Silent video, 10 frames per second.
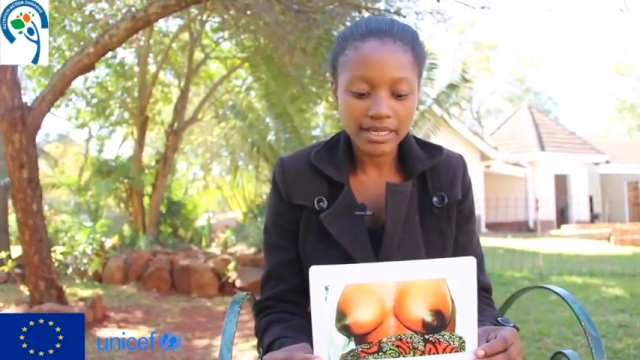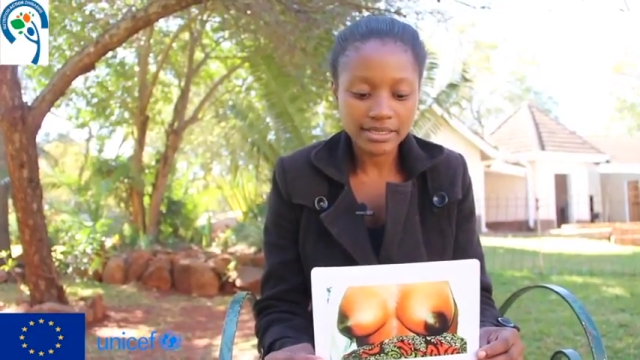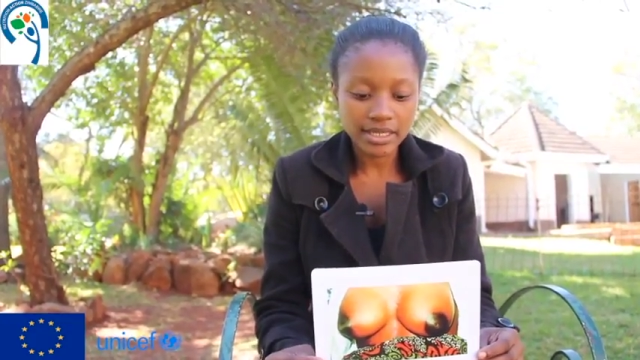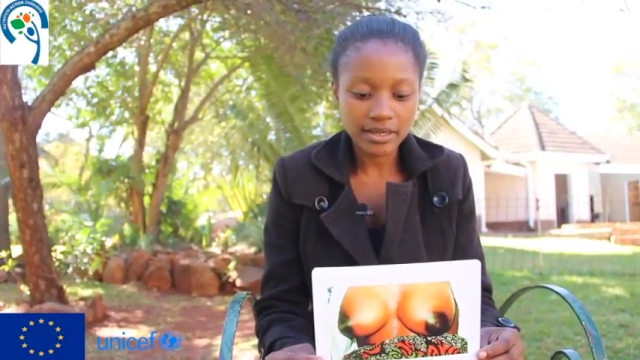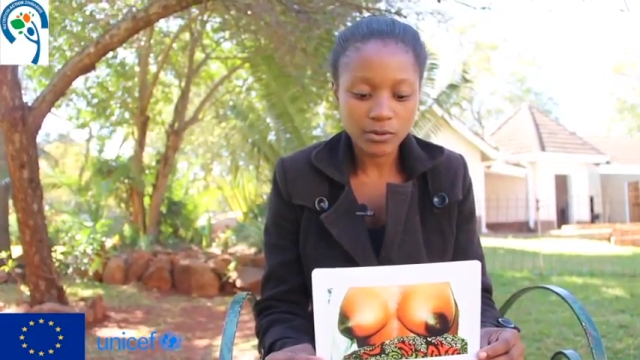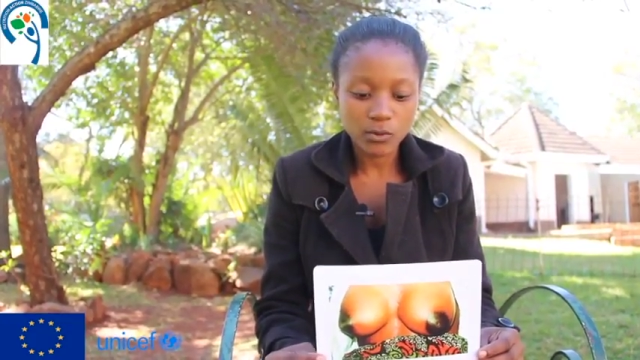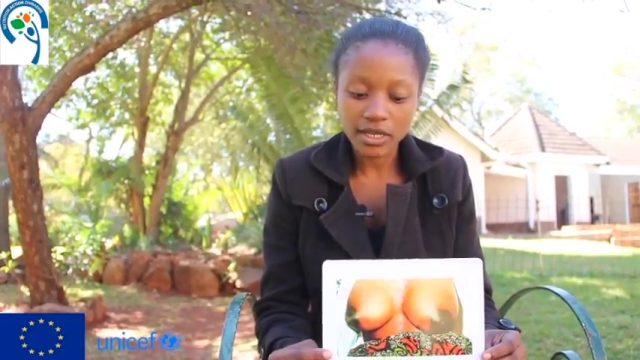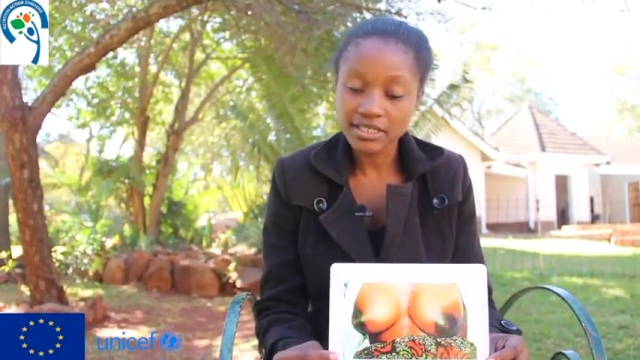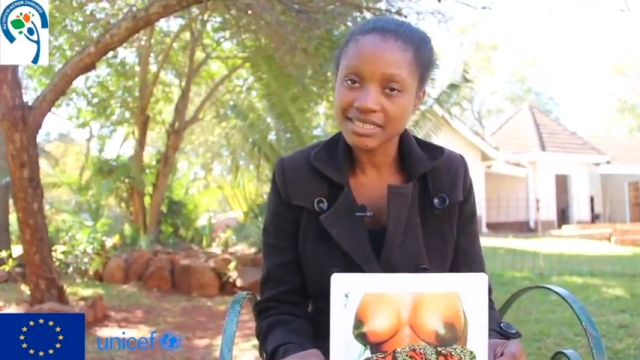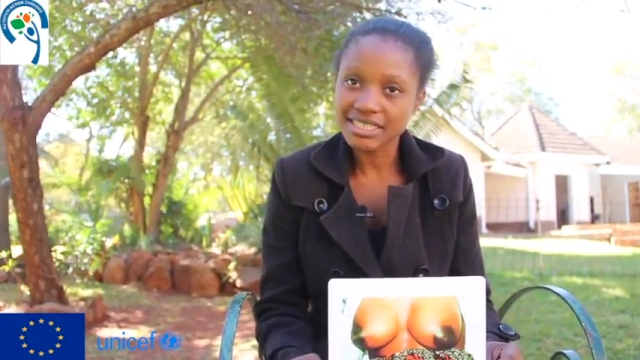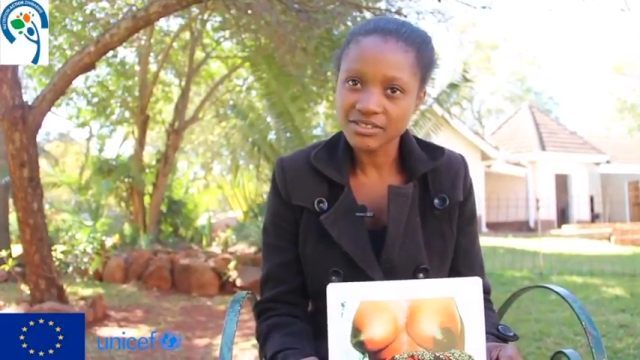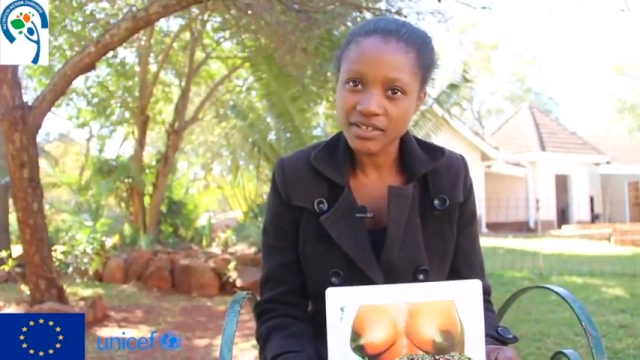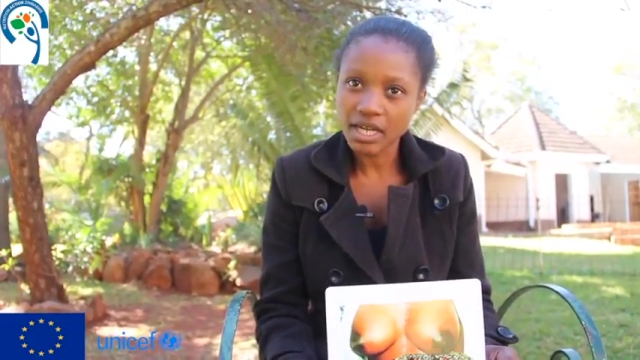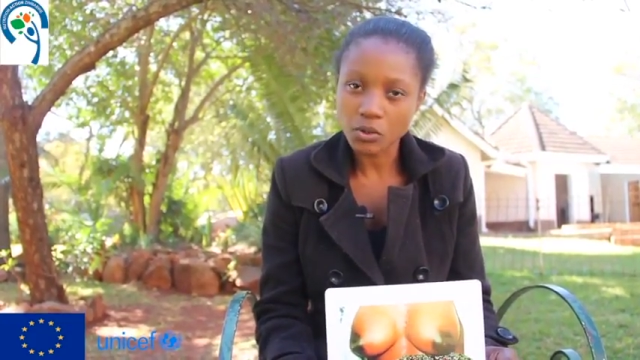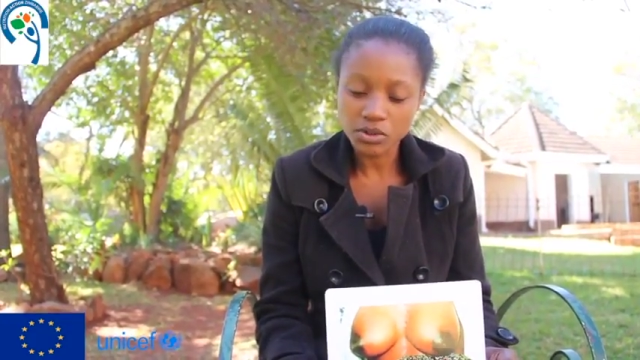as a
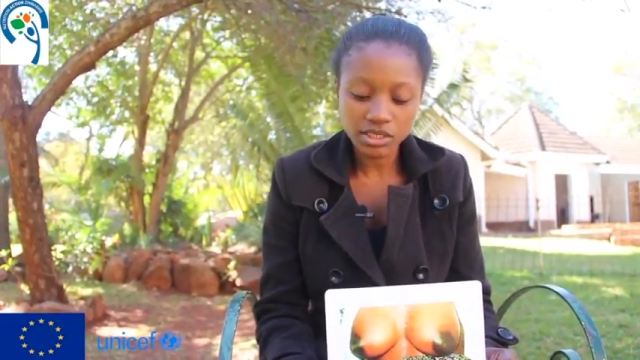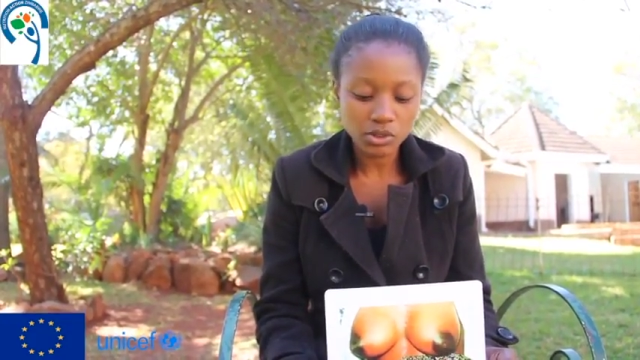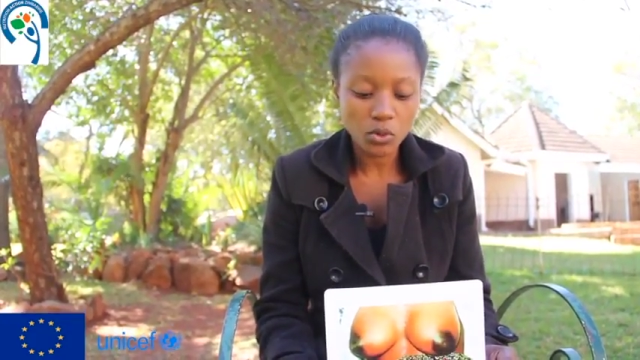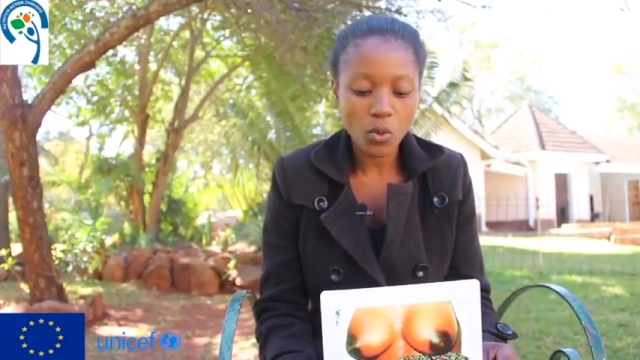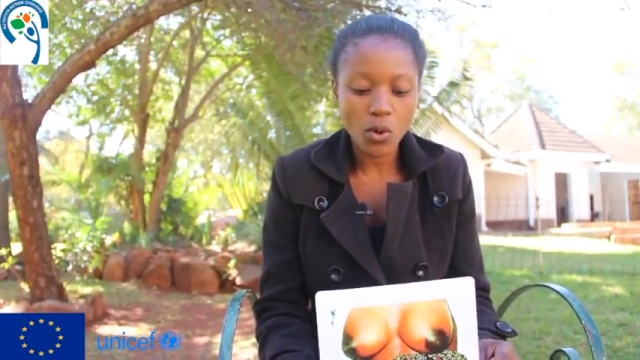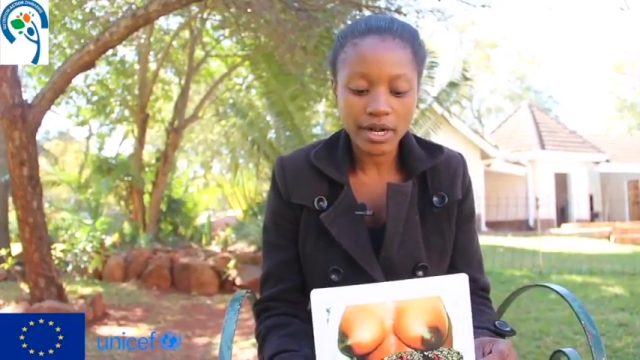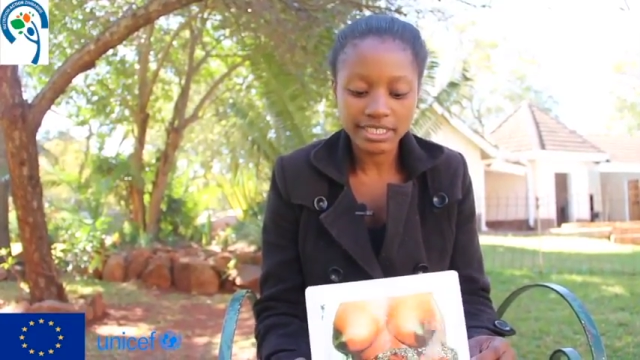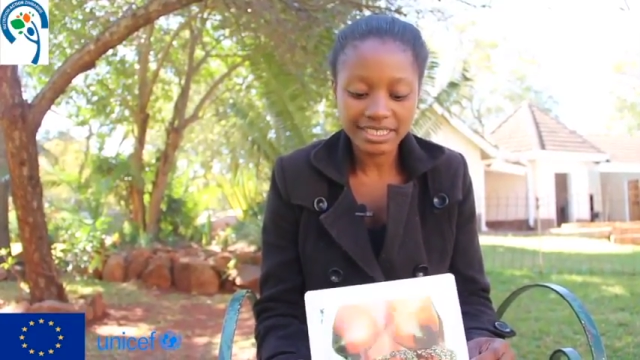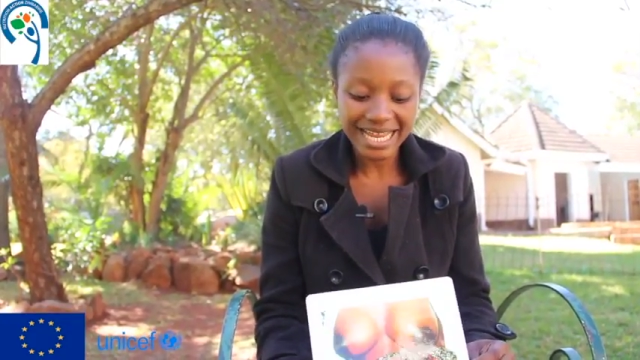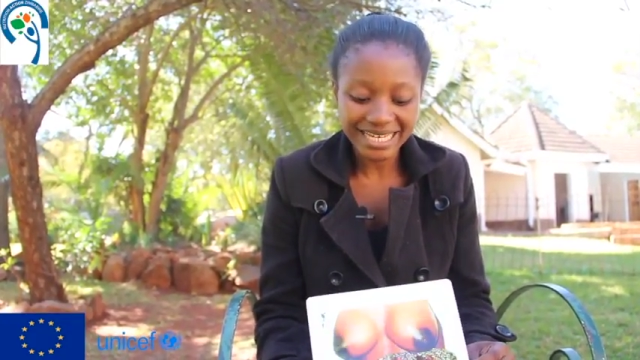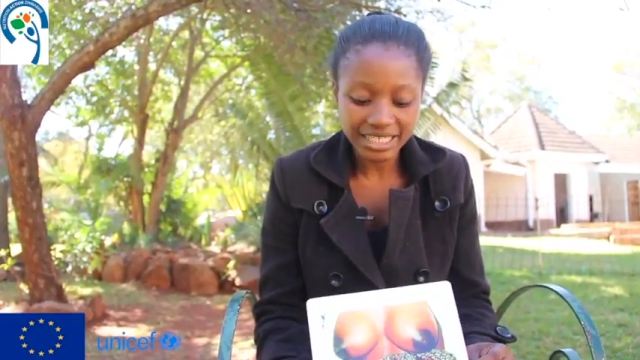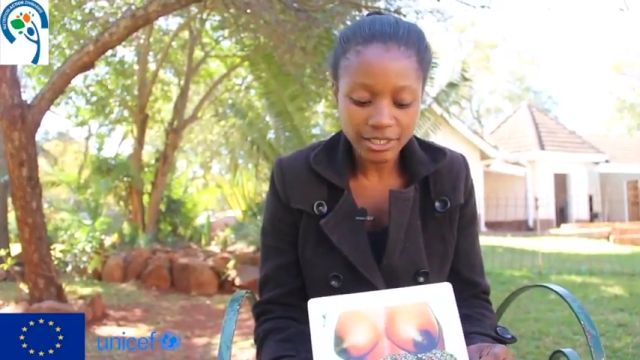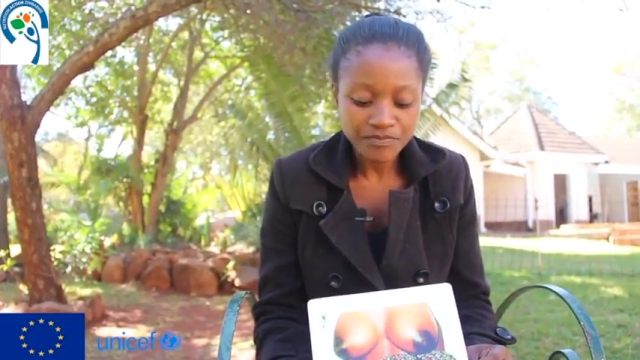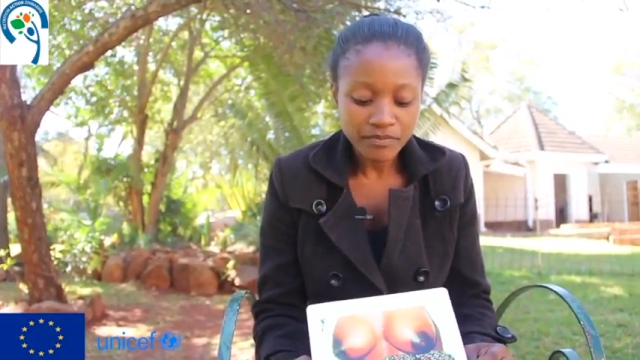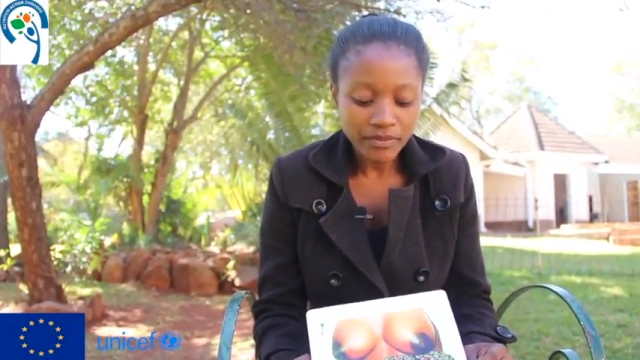difficulty or a challenge.